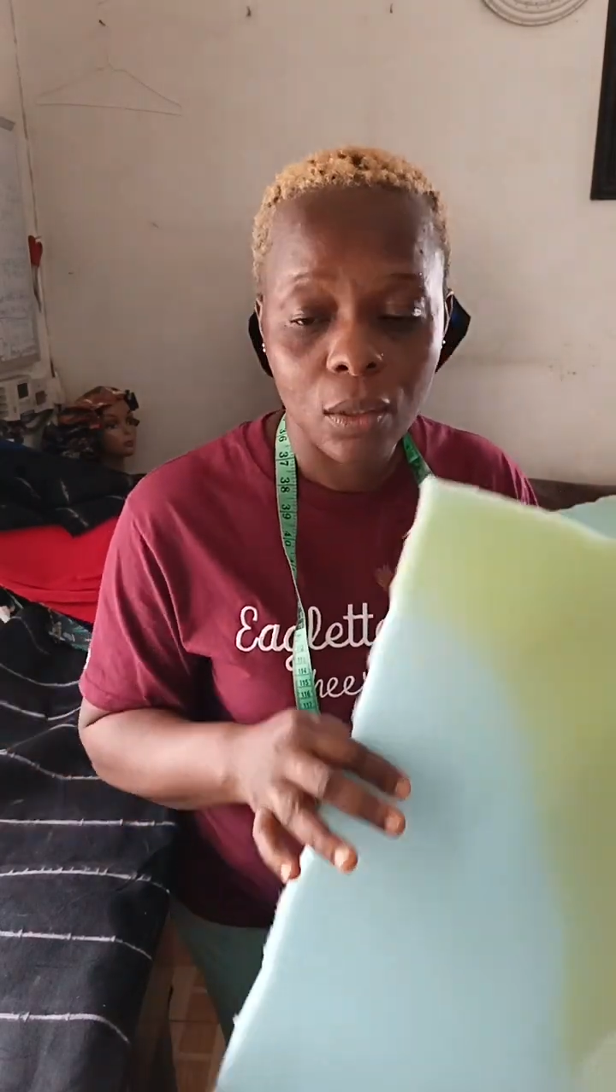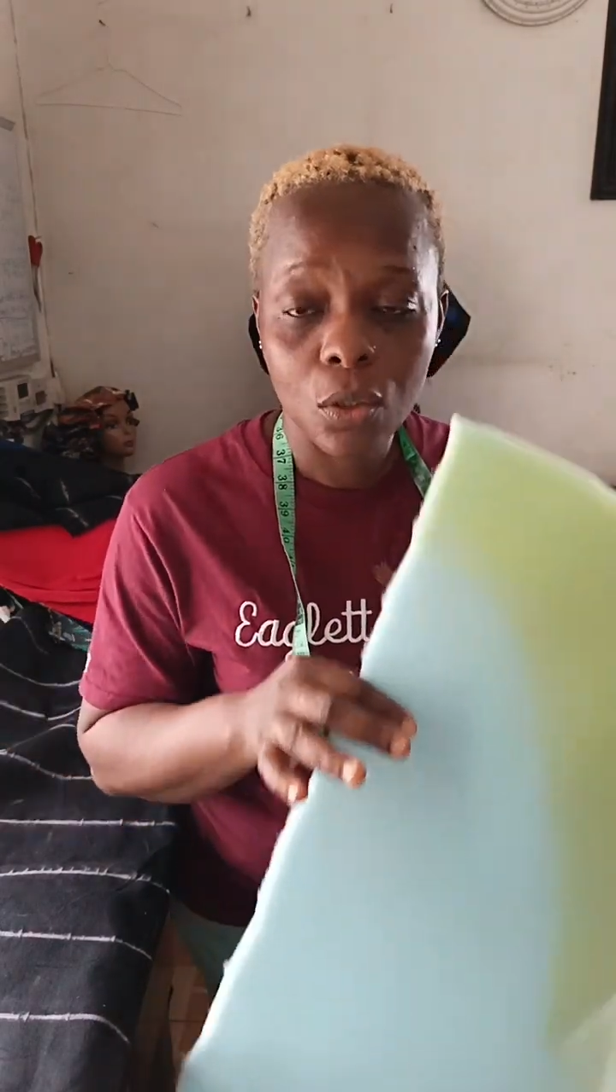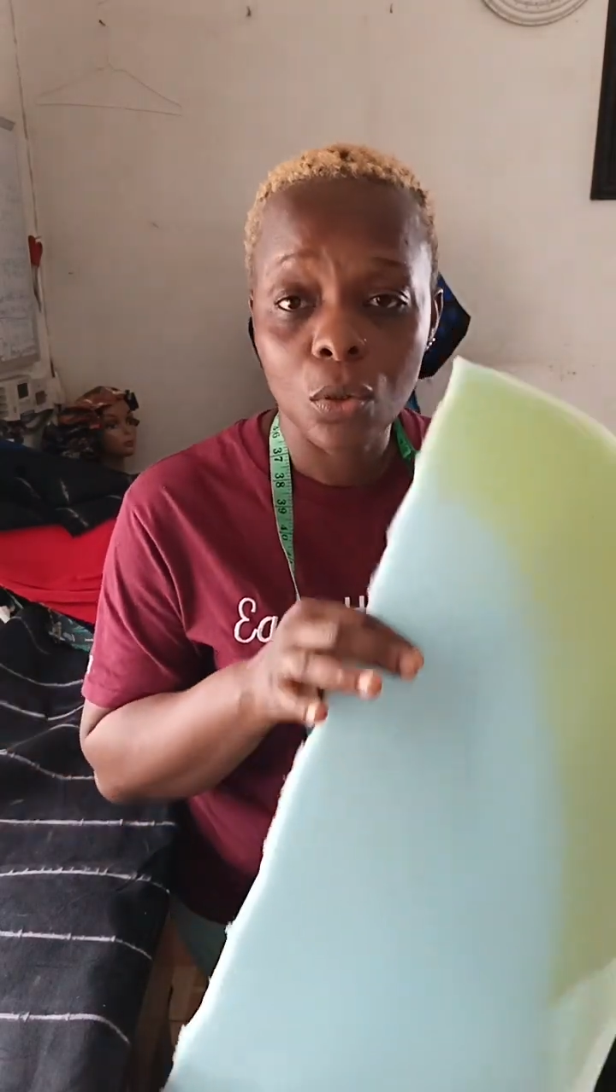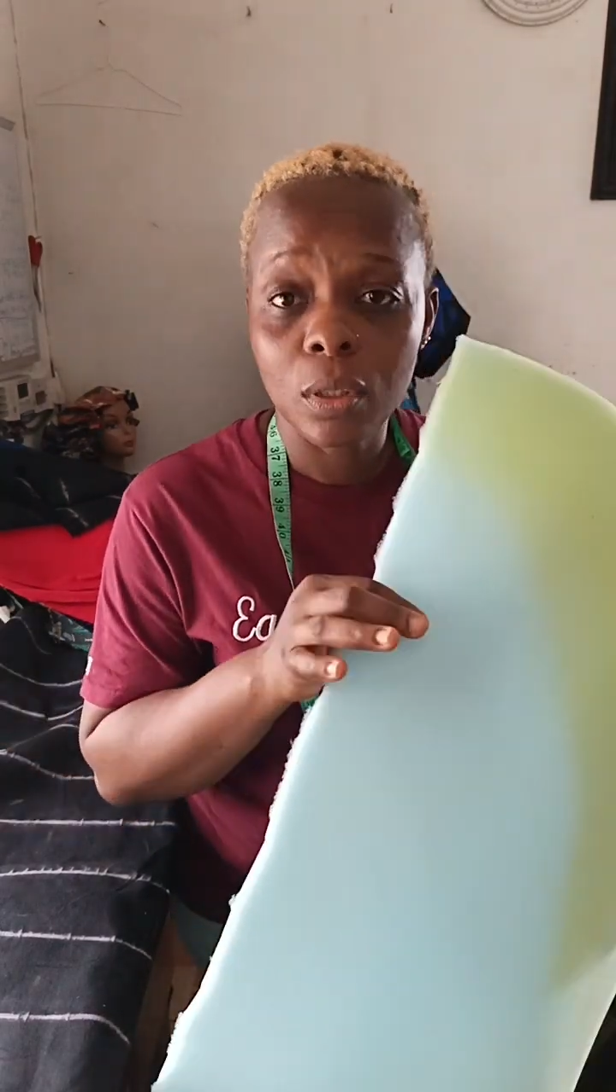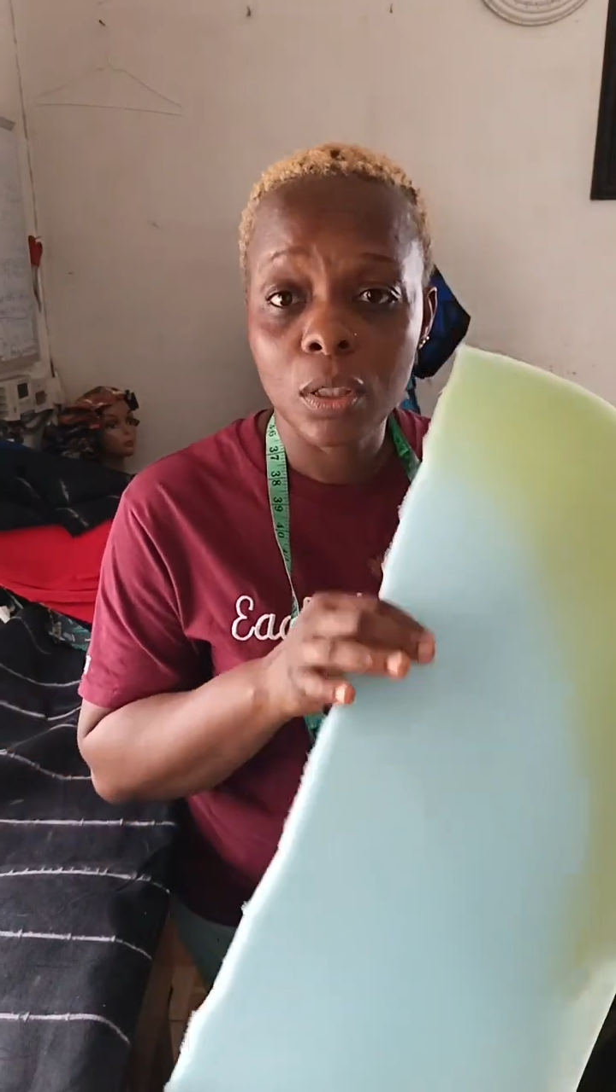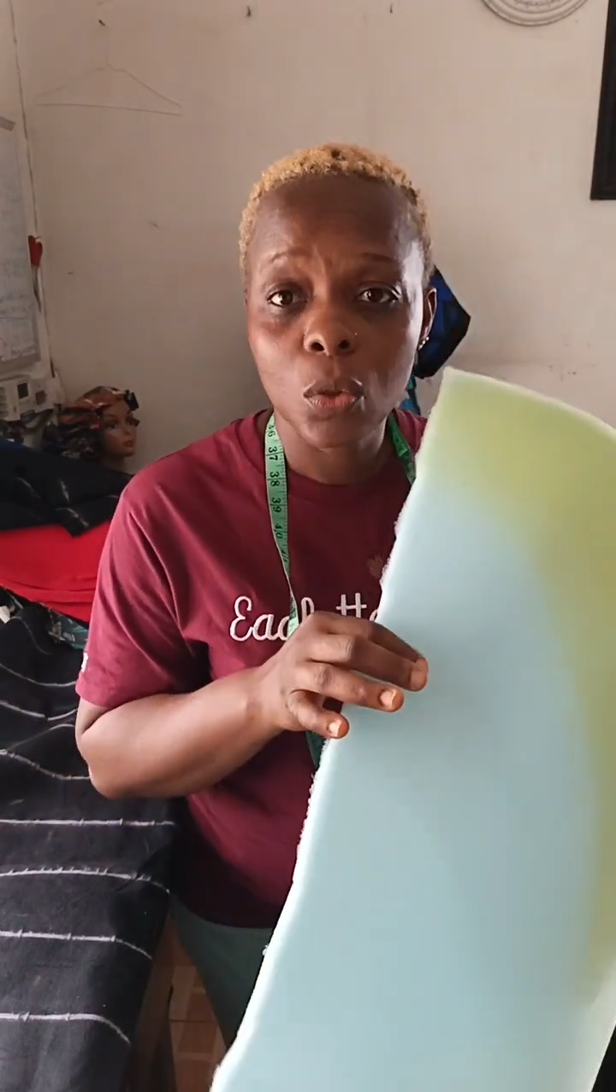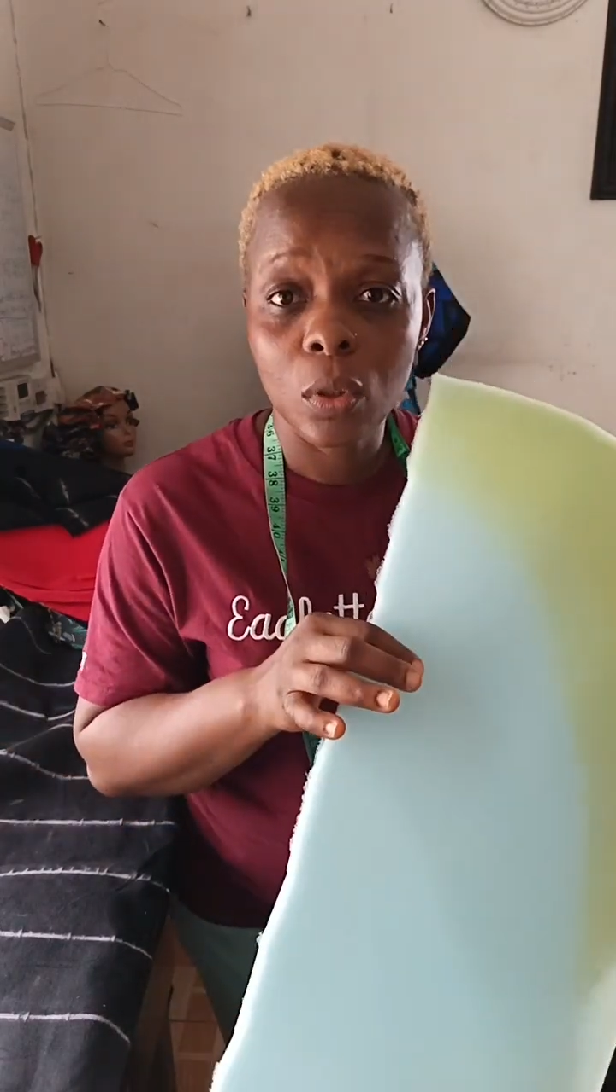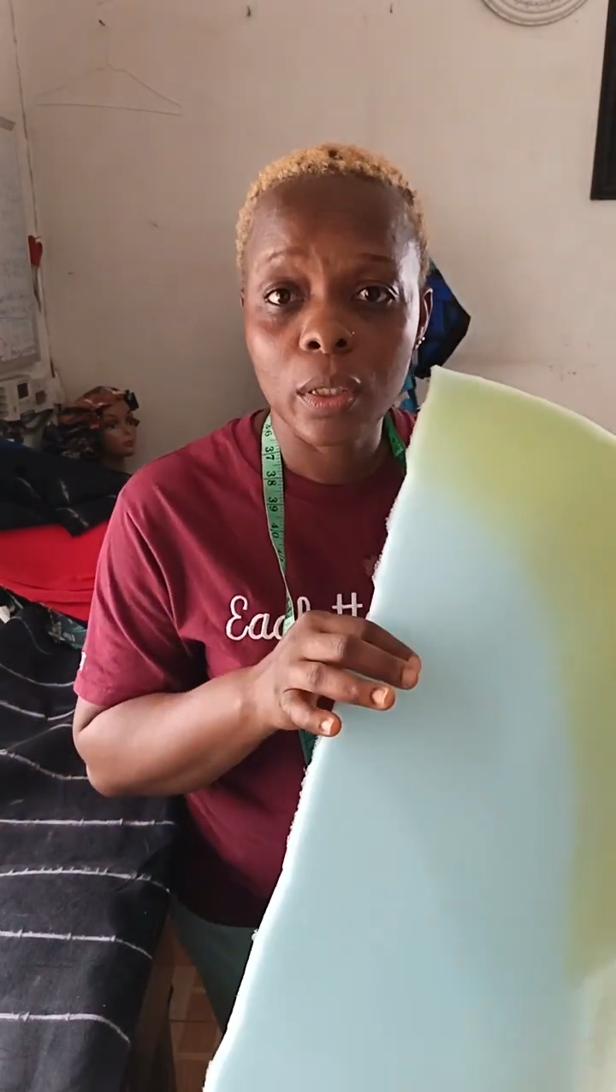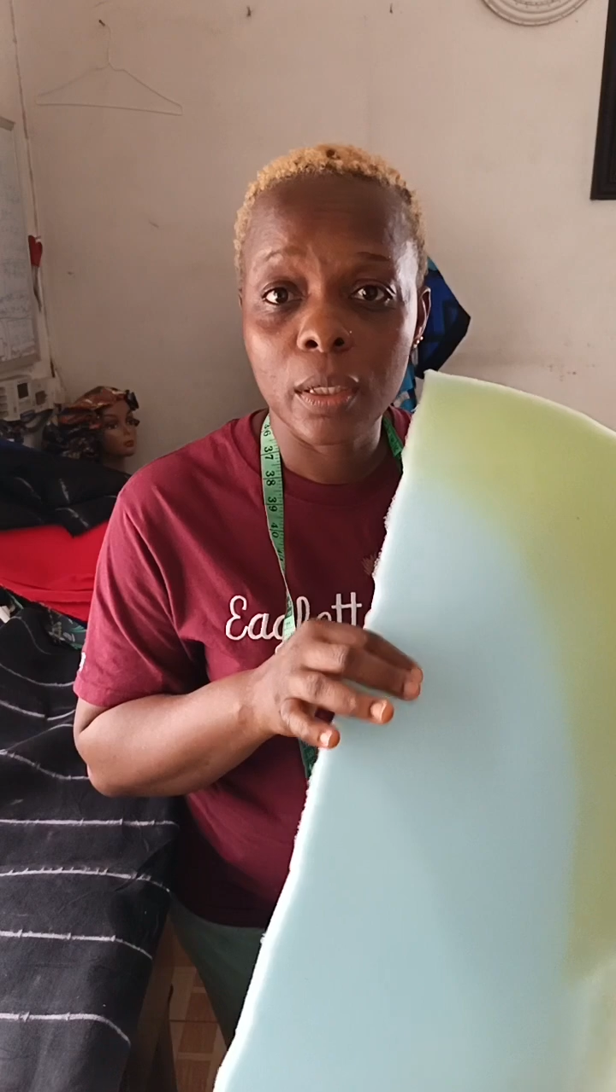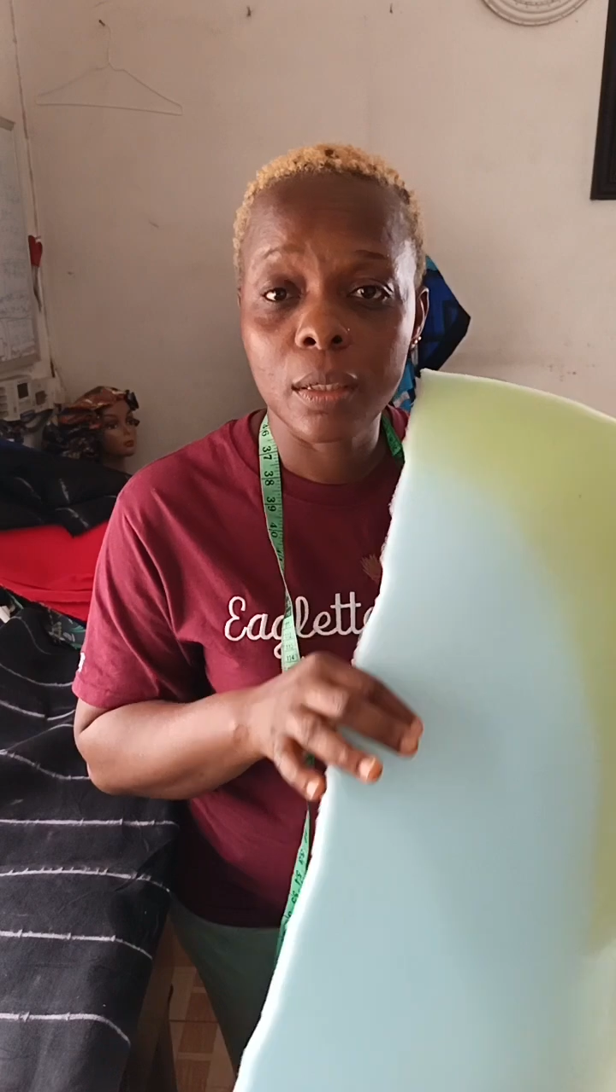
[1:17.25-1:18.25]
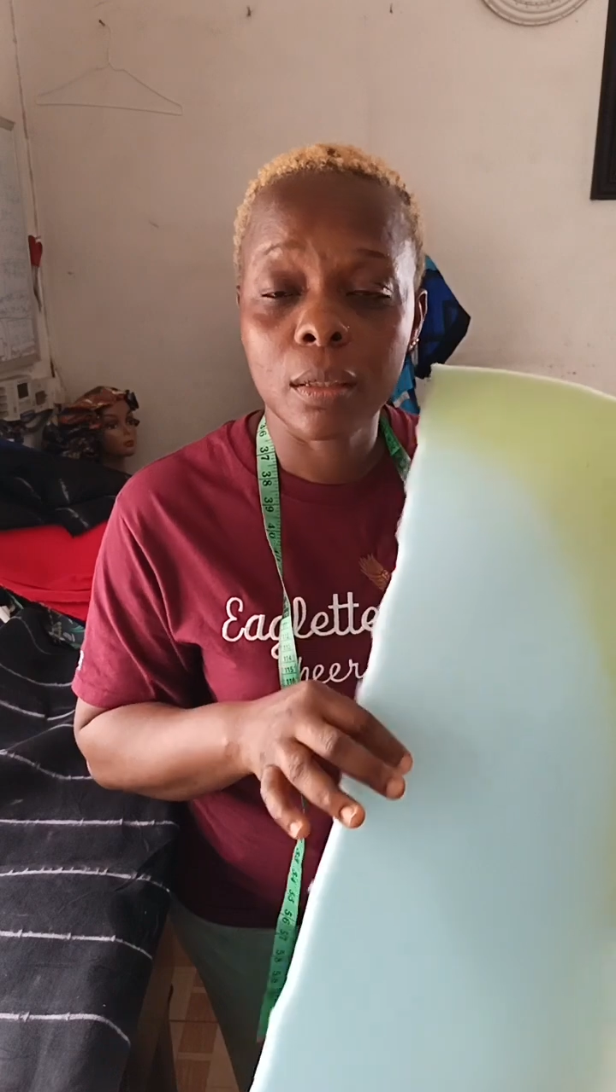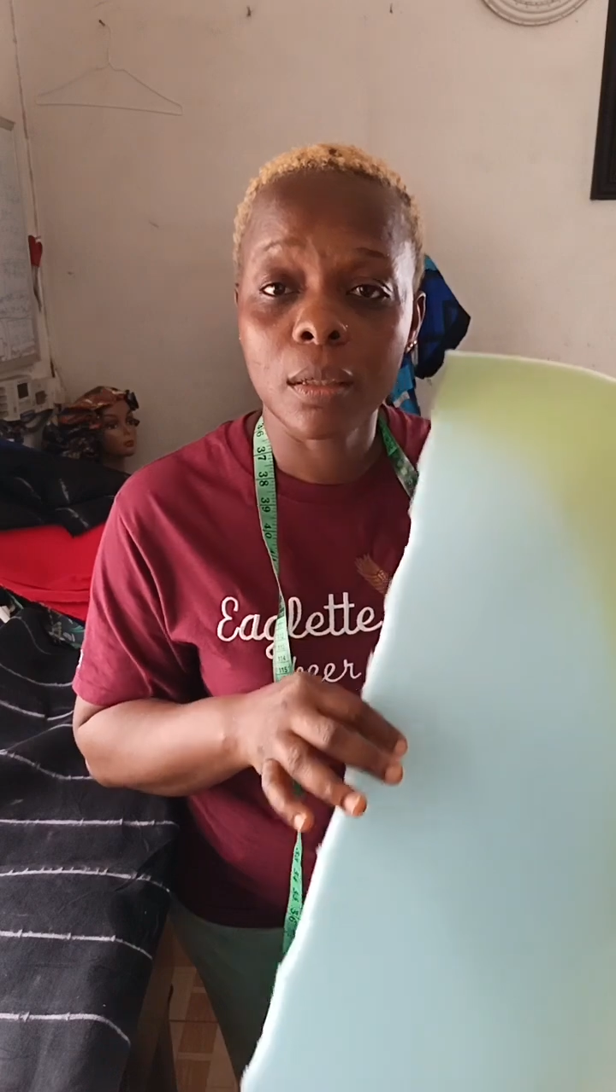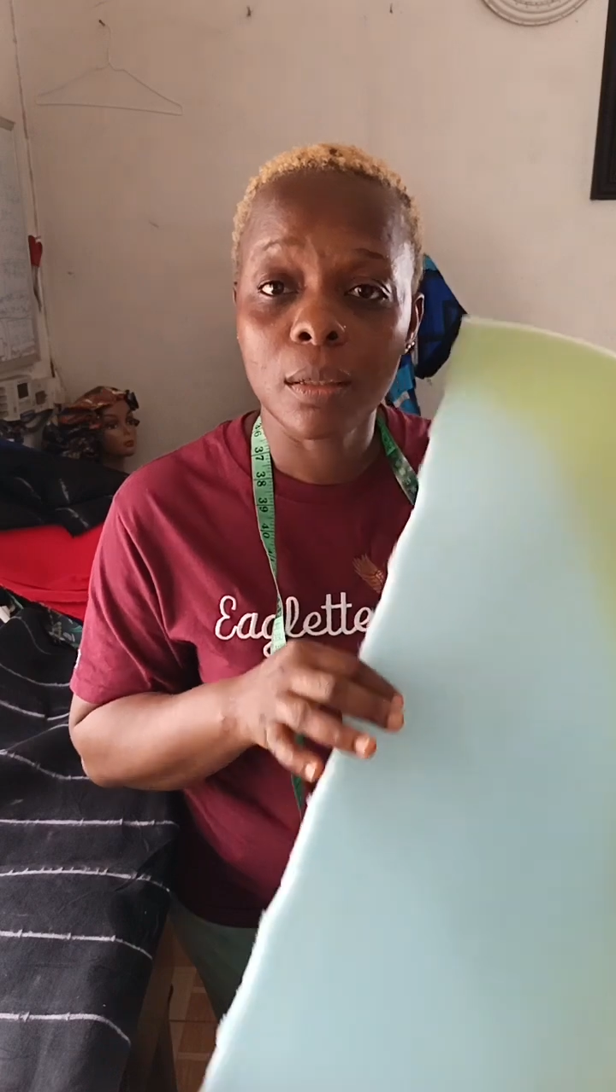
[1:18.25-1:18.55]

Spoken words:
So this one is